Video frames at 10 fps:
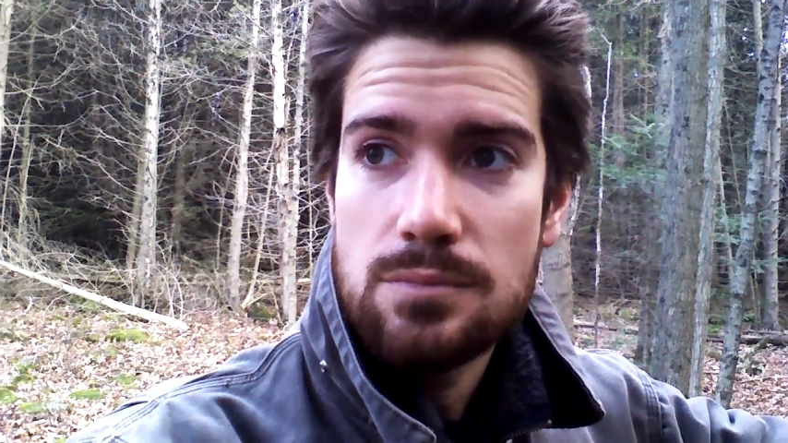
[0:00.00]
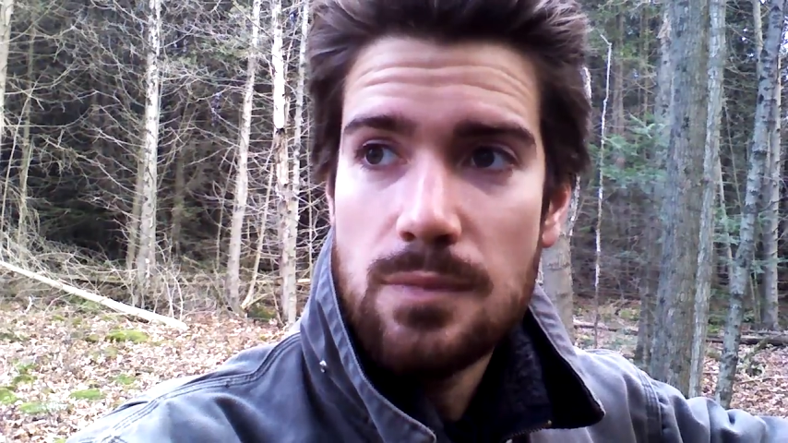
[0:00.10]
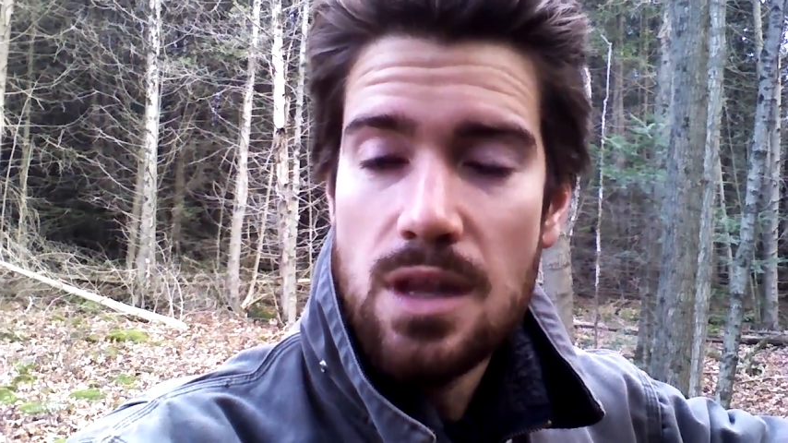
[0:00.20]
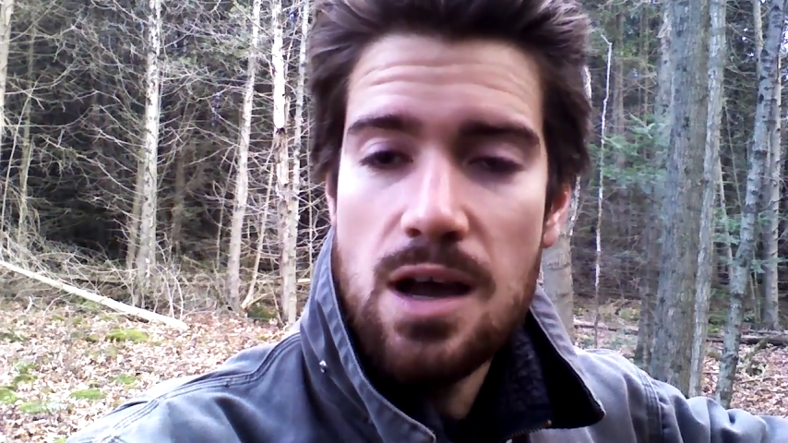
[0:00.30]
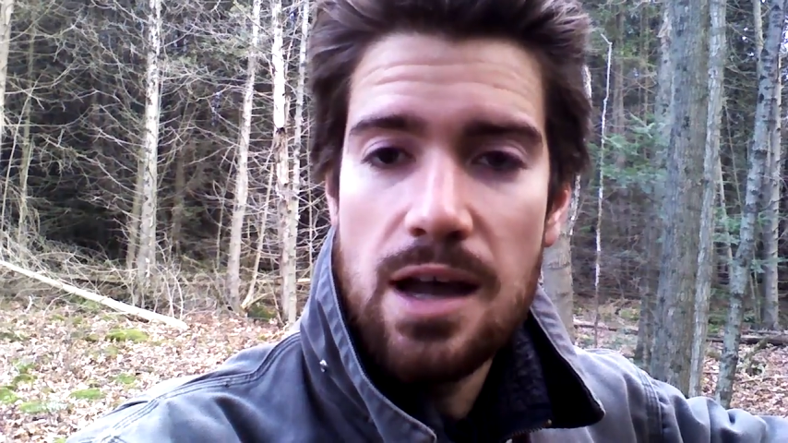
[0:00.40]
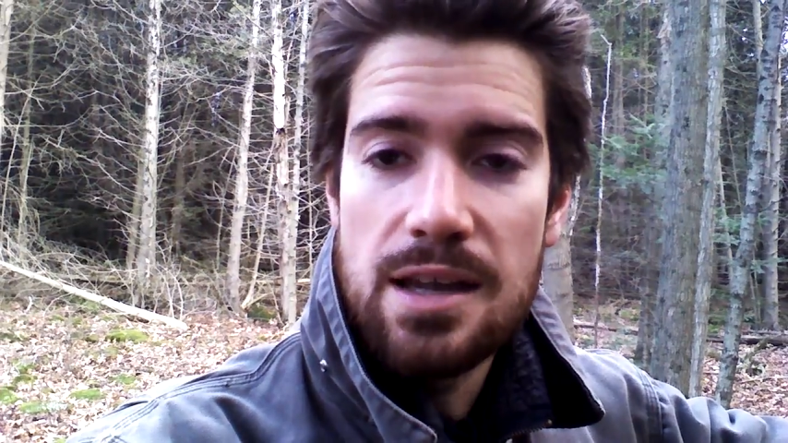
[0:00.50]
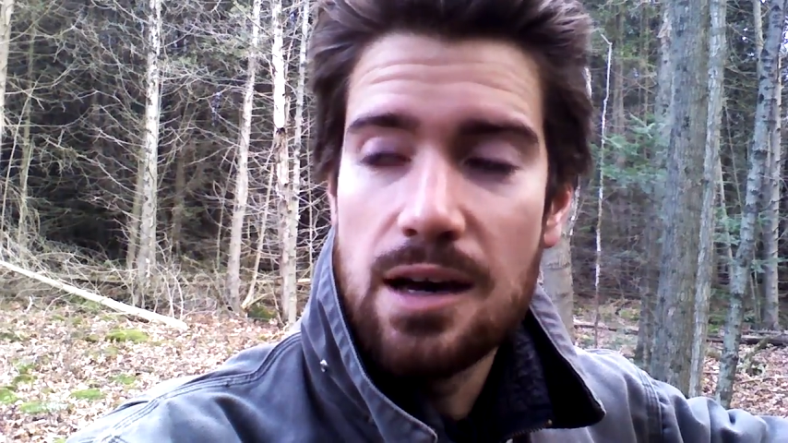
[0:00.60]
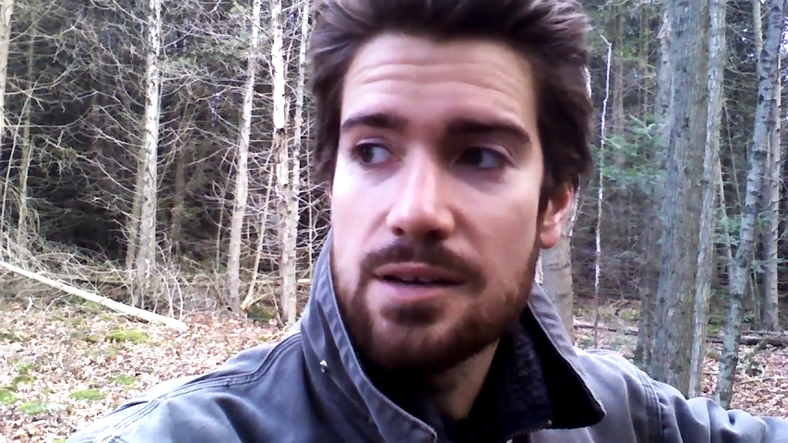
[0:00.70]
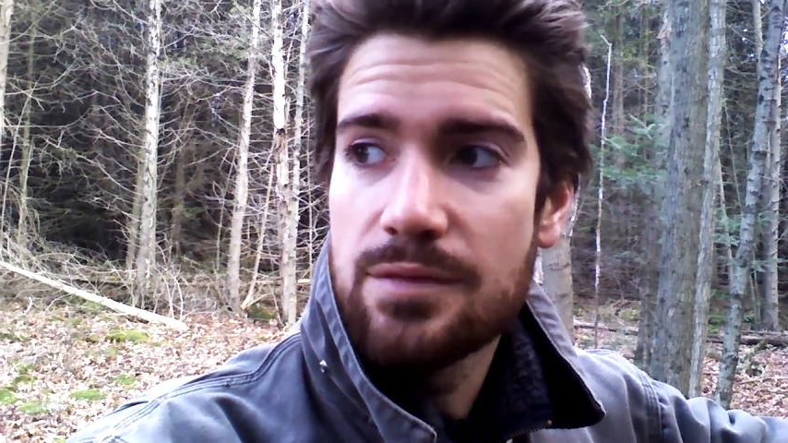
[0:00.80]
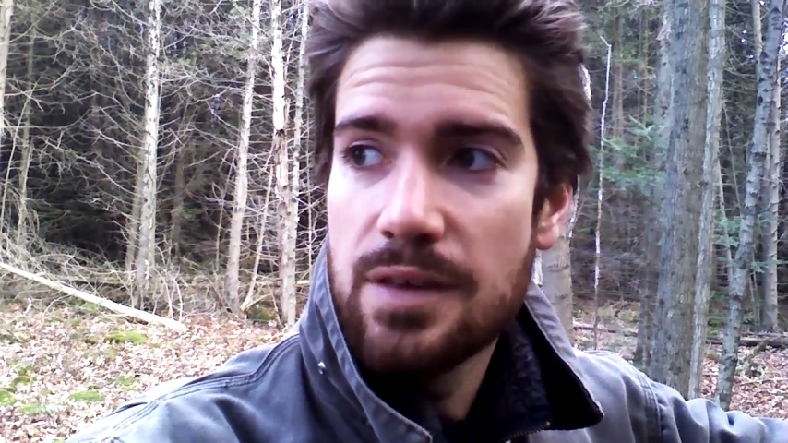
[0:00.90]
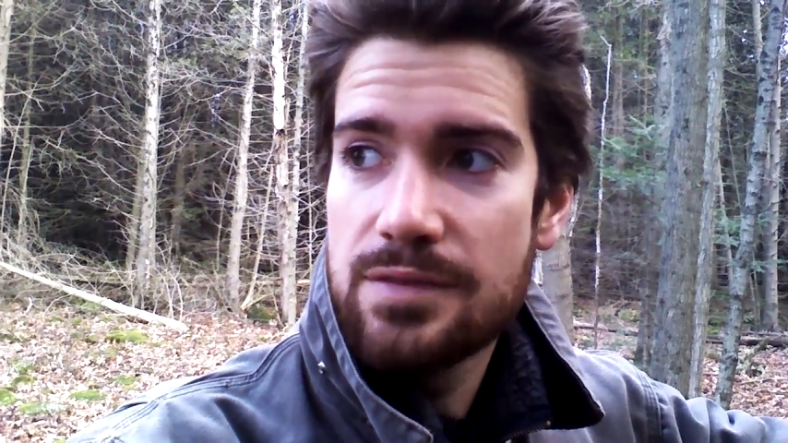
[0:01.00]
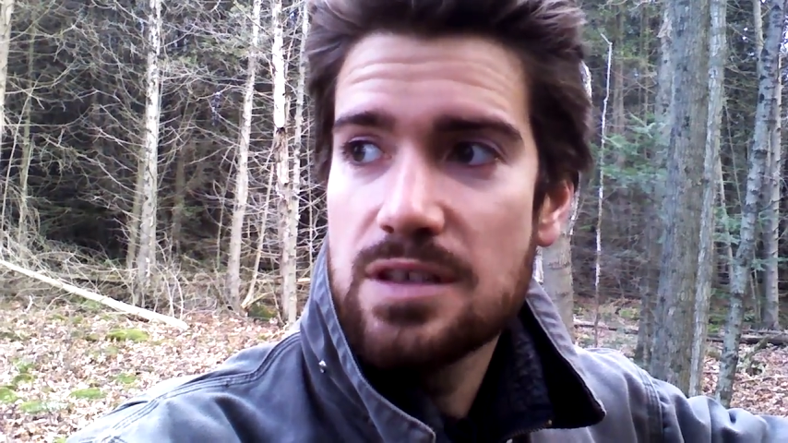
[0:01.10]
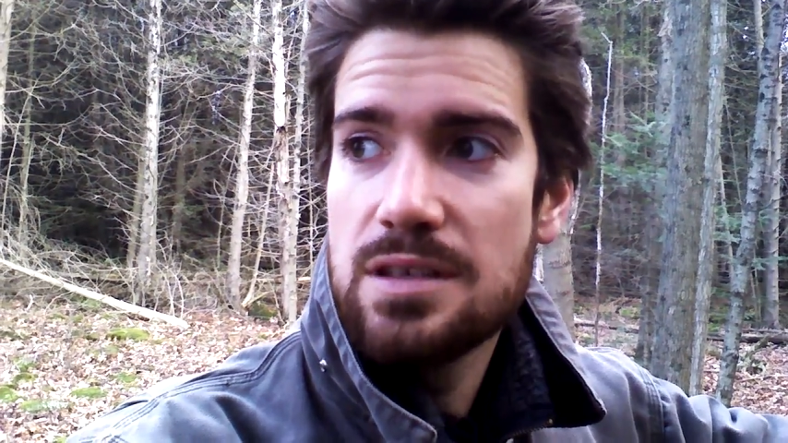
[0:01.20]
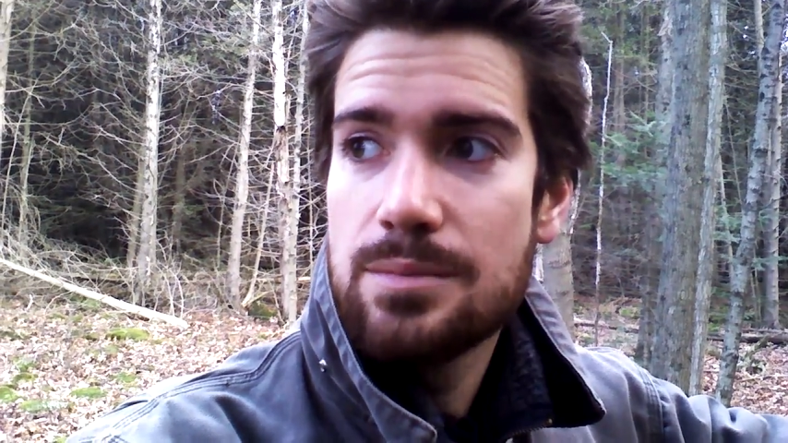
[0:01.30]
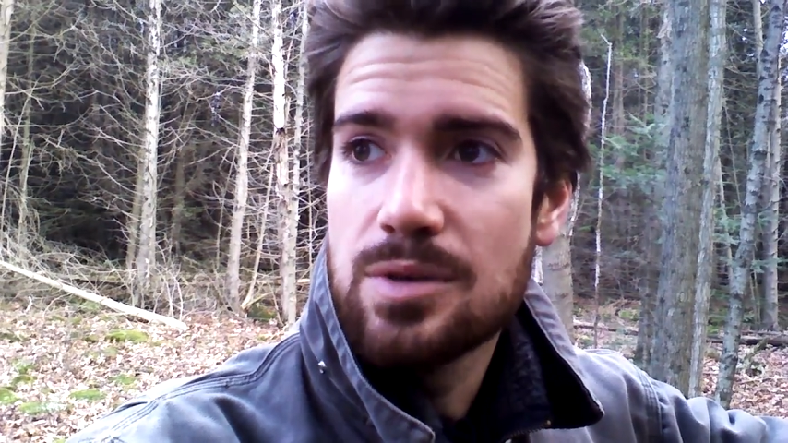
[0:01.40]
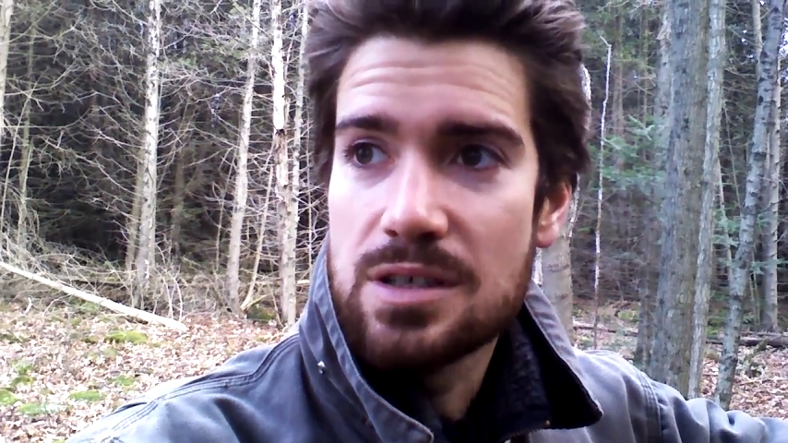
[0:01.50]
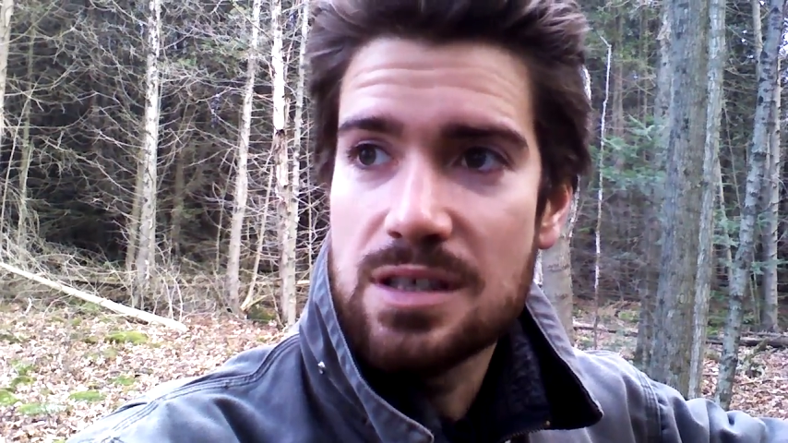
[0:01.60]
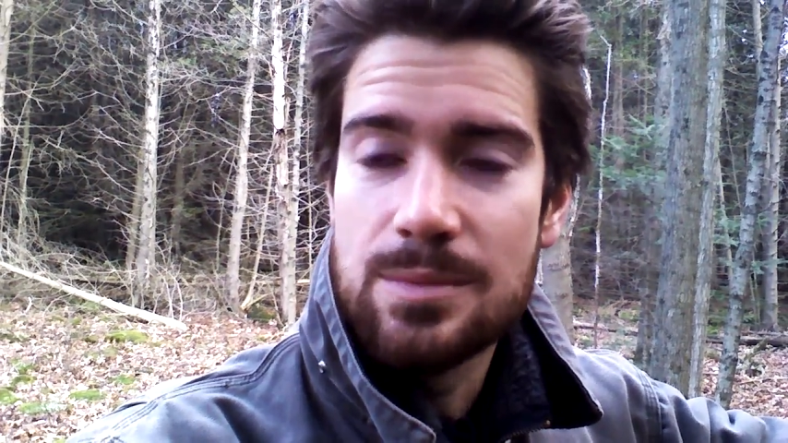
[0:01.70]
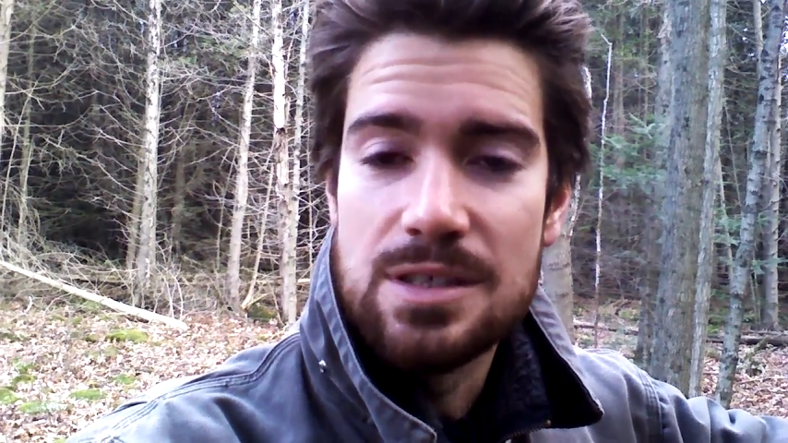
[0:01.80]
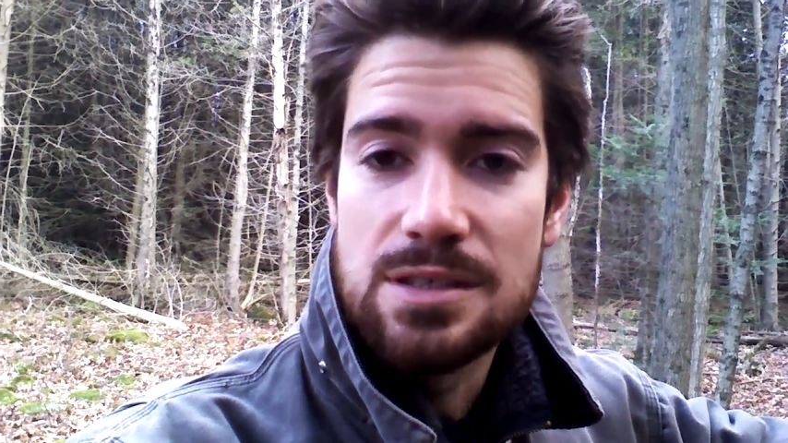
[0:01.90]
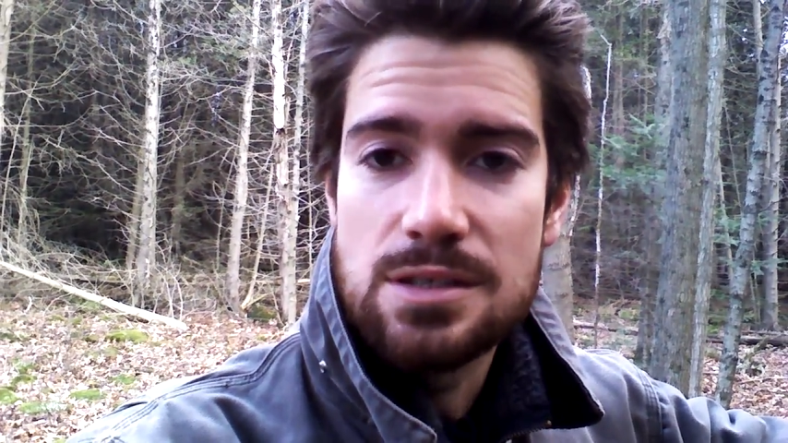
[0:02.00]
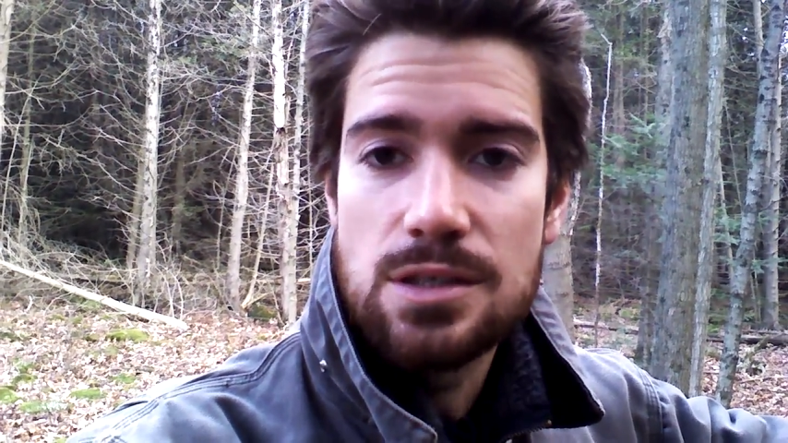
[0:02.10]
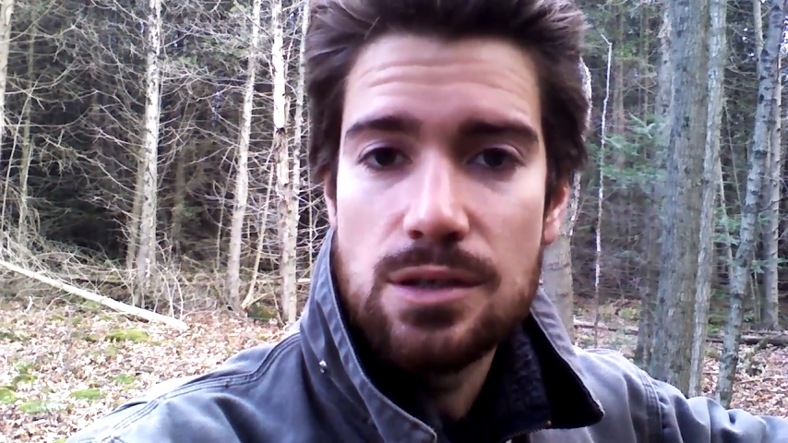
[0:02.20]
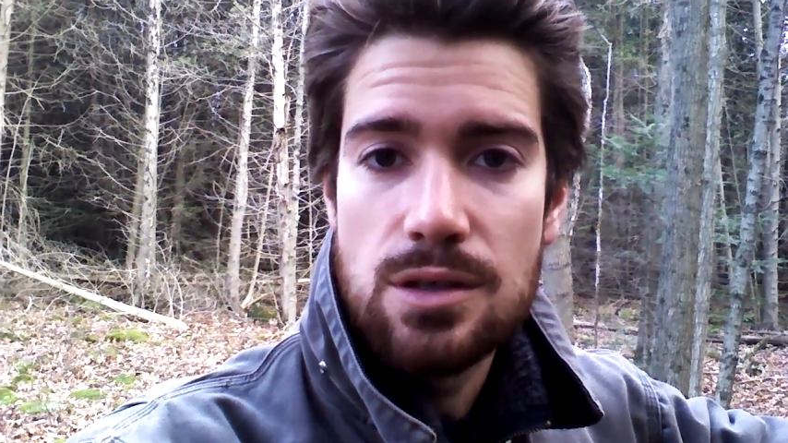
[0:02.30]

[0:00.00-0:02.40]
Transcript: I got 50 persimmons